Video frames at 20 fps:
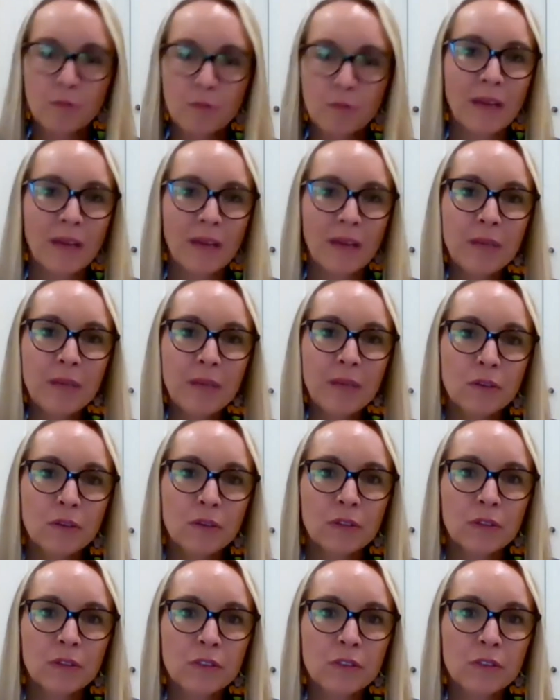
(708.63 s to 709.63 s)
maybe you
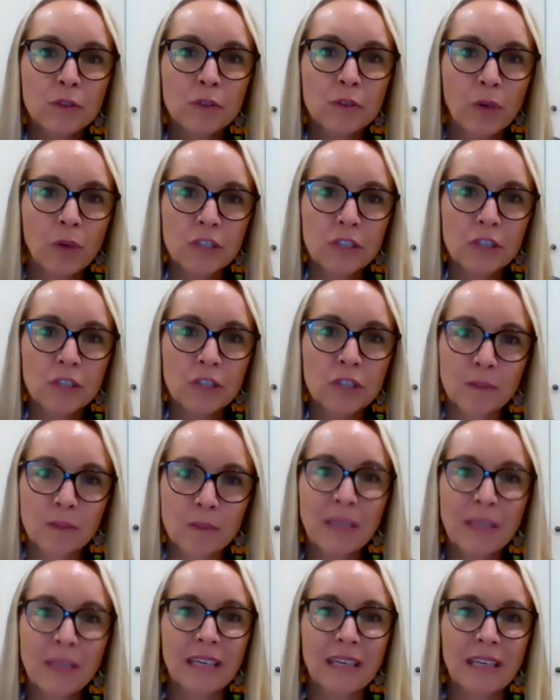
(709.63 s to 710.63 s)
could do Project
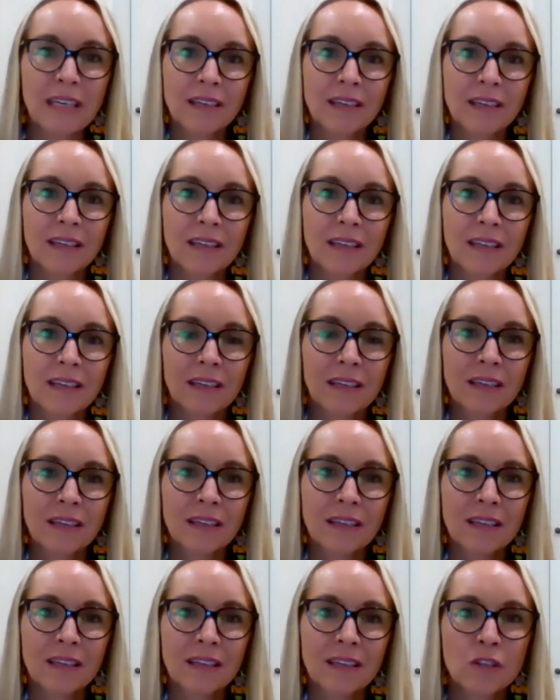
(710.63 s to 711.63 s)
Me.
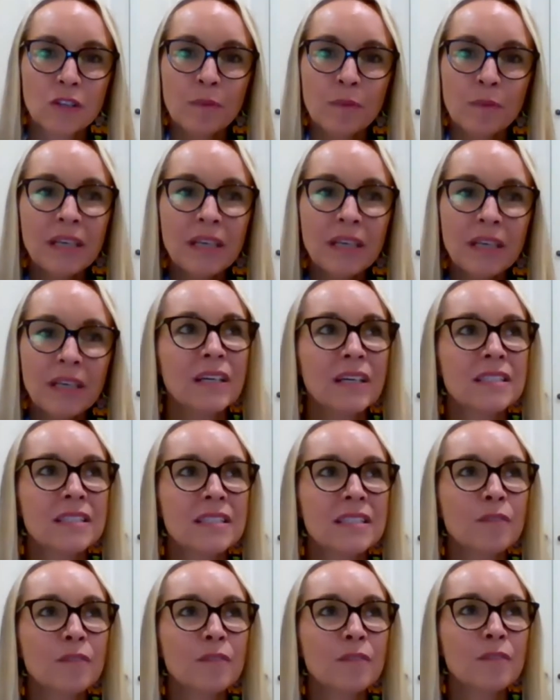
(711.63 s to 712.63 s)
So many of
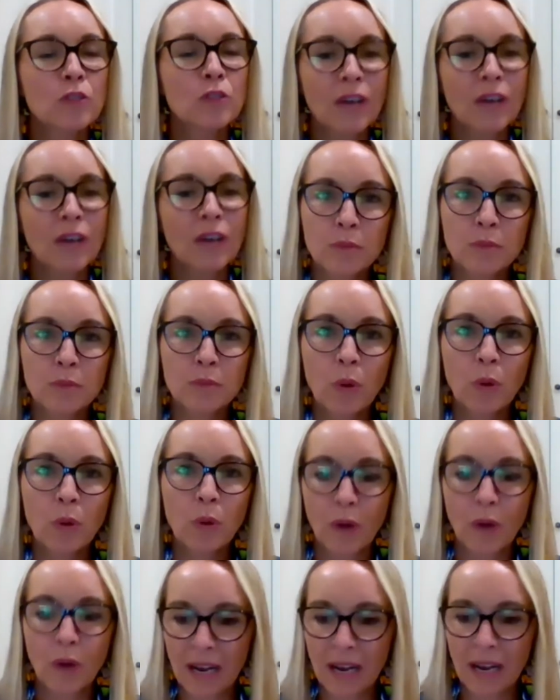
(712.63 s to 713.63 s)
us have been trying to
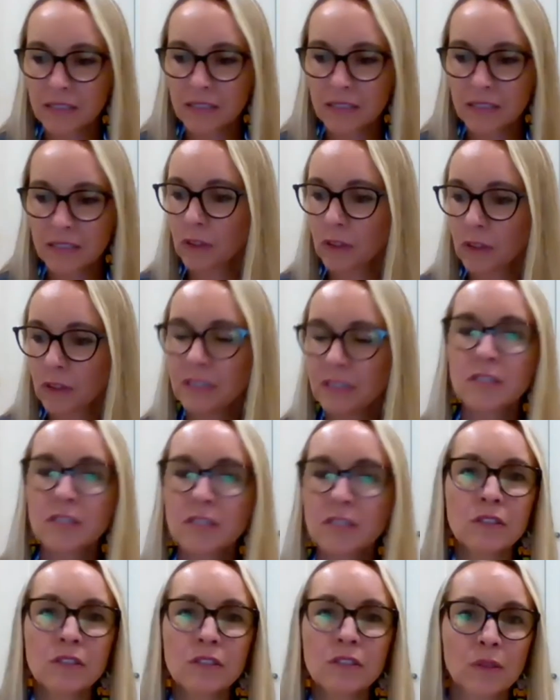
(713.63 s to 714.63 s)
pour out our goodness
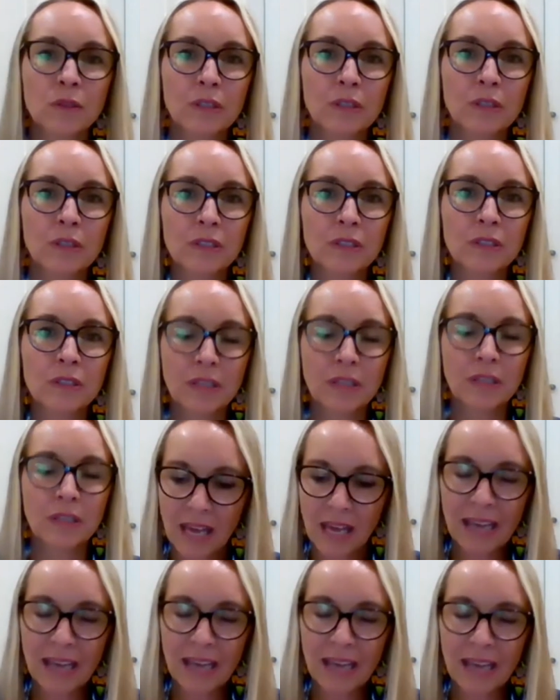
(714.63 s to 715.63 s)
onto the world.
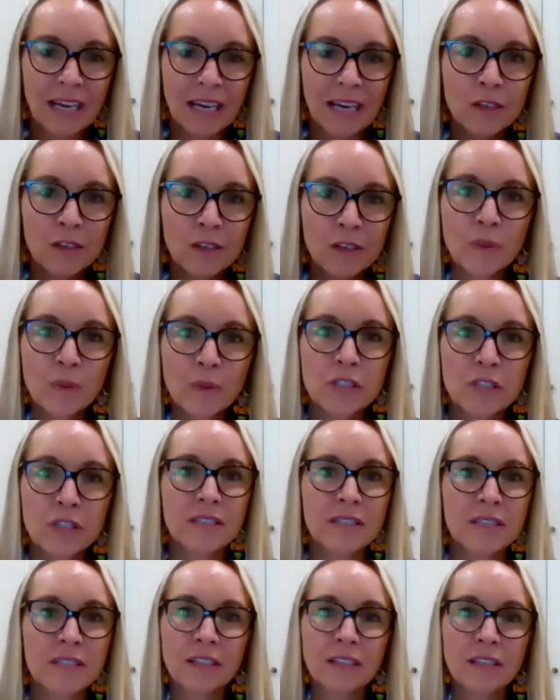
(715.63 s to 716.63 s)
And I don't know what you're
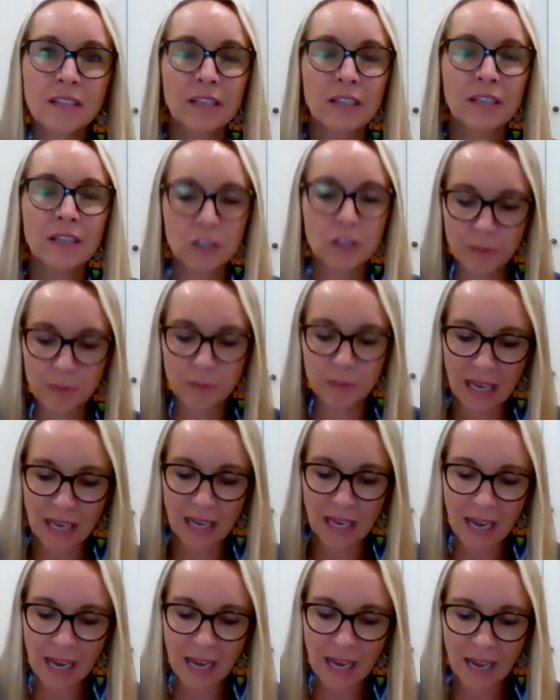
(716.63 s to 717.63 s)
seeing around you, but
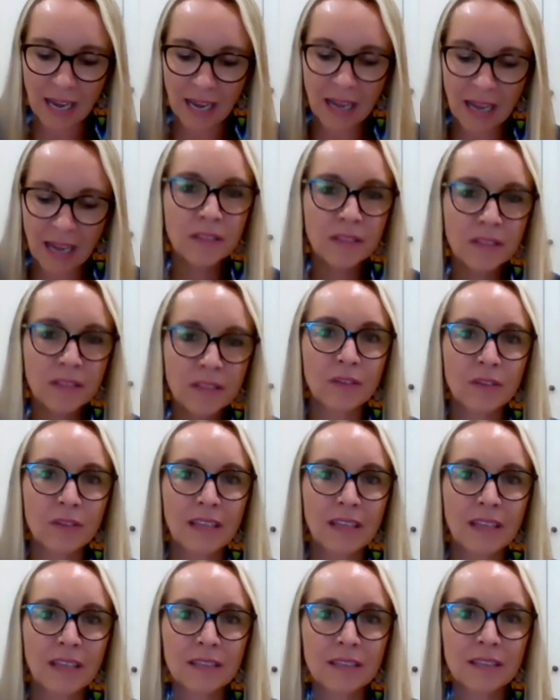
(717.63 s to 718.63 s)
I have a theory
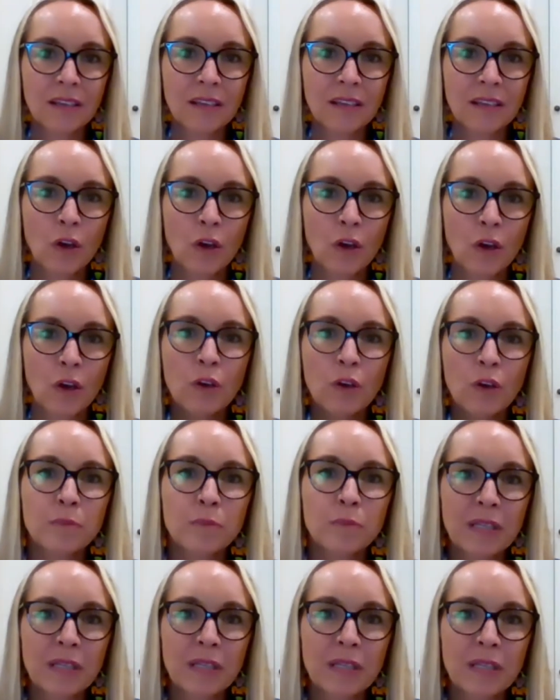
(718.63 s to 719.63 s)
that hurt
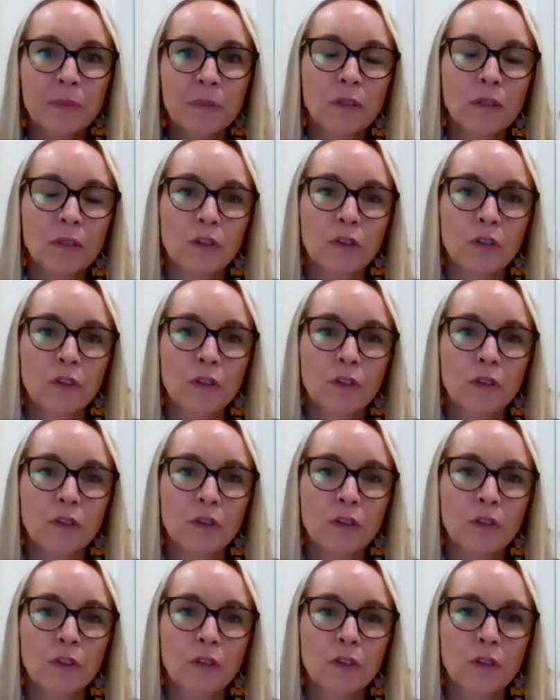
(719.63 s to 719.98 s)
people